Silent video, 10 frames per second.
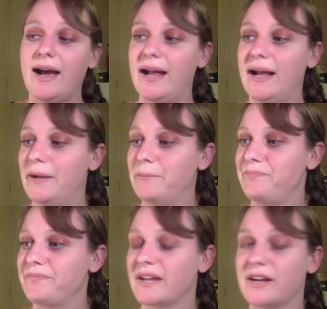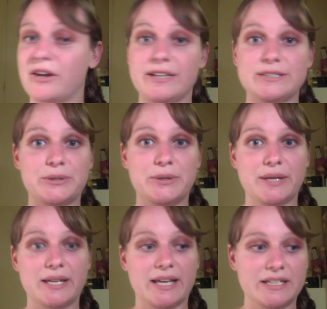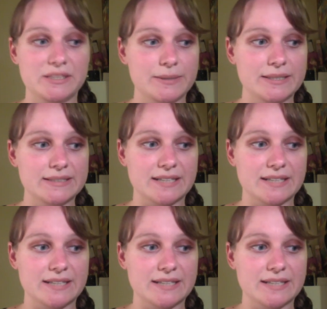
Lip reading: going to get into it.